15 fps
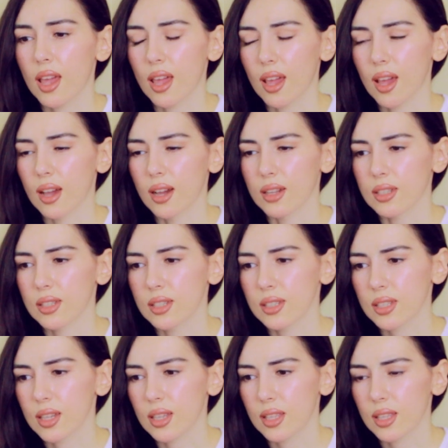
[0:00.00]

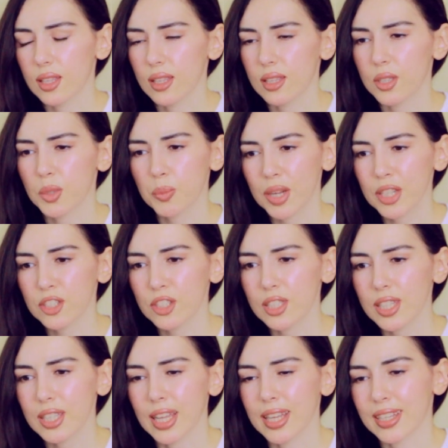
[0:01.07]
And
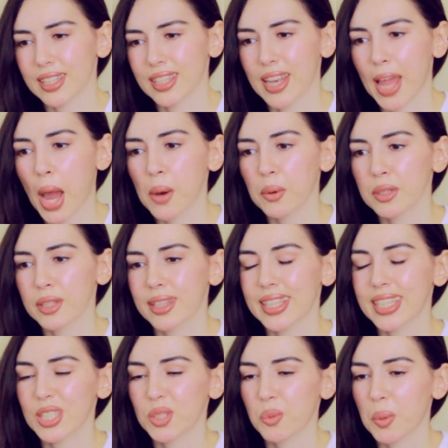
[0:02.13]
especially, like, now at
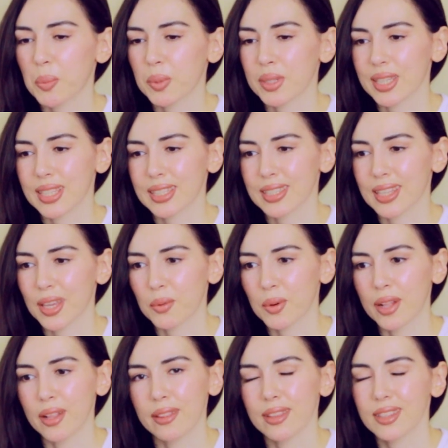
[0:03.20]
least, people can say,
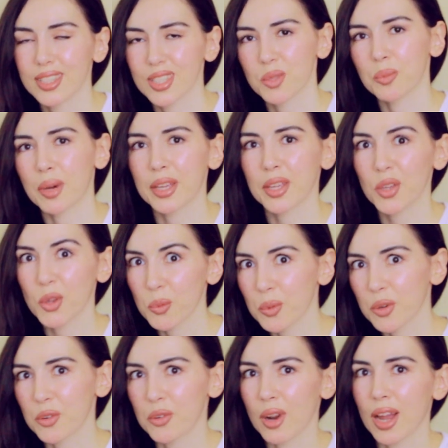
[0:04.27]
well, this is my
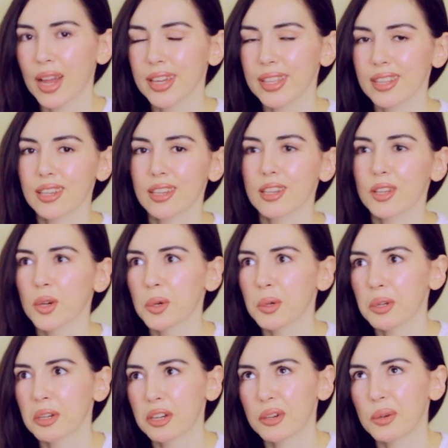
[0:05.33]
human right, and
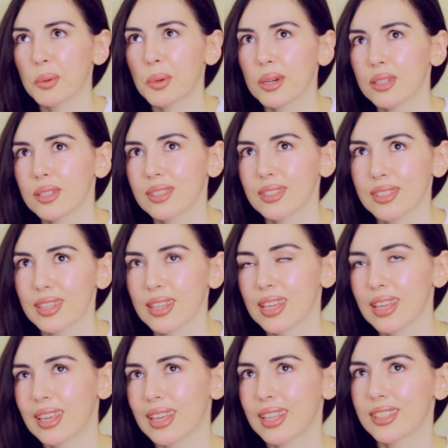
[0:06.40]
go to court,
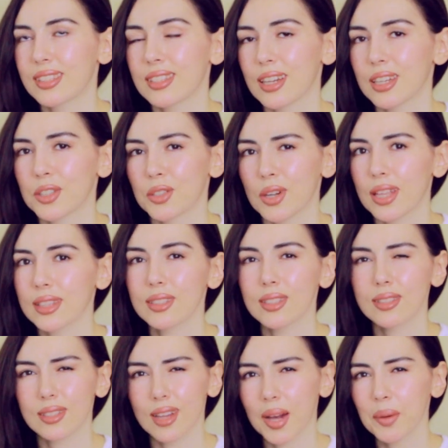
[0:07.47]
etc. At
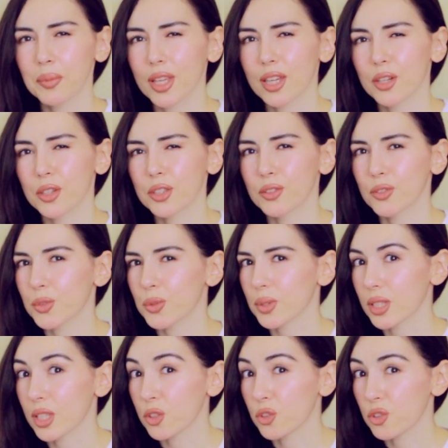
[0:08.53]
the time, they couldn't
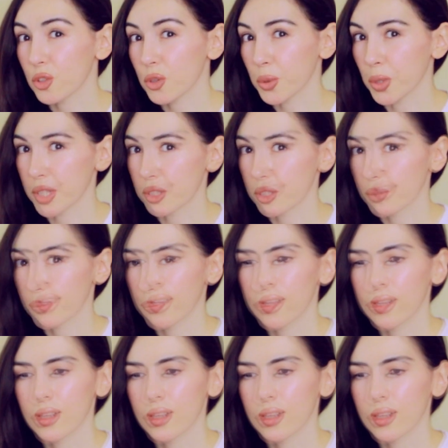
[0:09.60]
really do it.